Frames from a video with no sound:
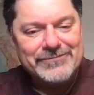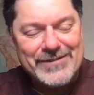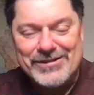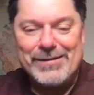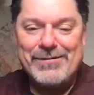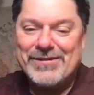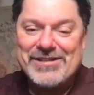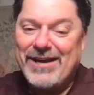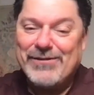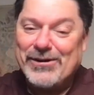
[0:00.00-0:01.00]
Some of us
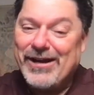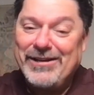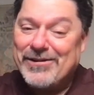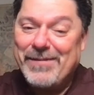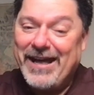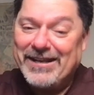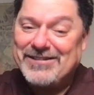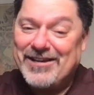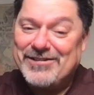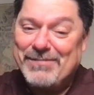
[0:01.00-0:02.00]
have a great dramatic
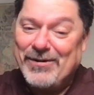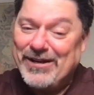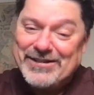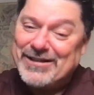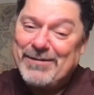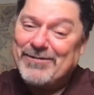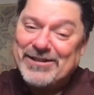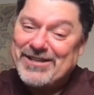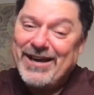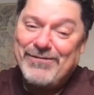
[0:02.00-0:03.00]
testimony. Some of
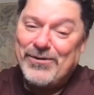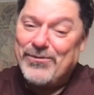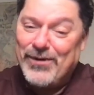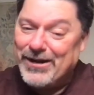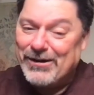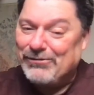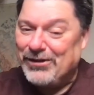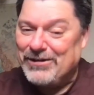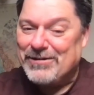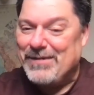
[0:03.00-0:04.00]
us have a
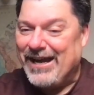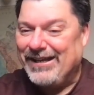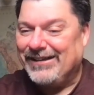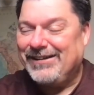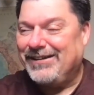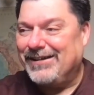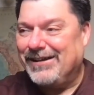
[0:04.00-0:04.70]
wonderfully dramatic